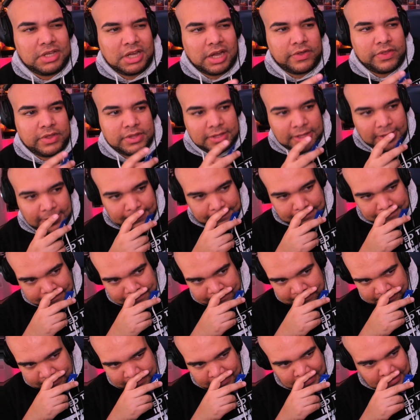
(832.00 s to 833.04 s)
other thing.
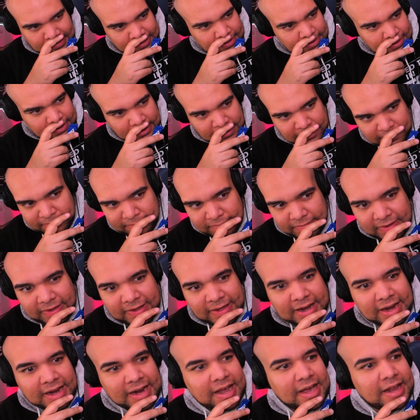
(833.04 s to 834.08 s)

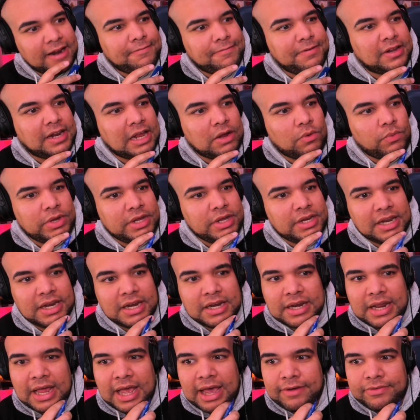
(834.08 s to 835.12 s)
And I kind of feel like we
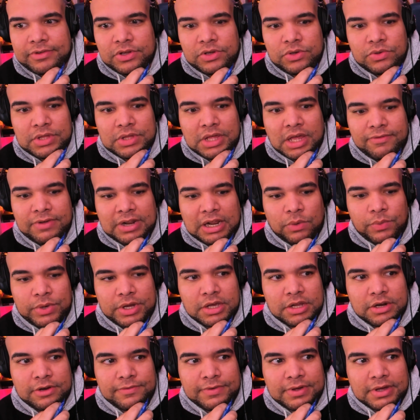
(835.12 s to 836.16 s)
didn't have to do that. I feel like we
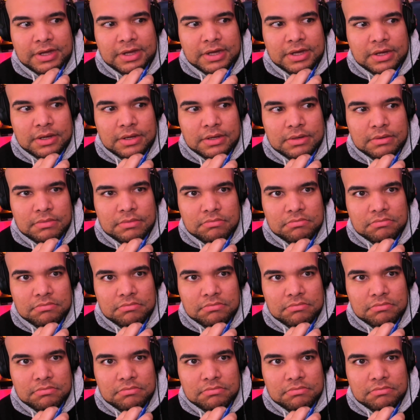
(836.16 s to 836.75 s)
could have, done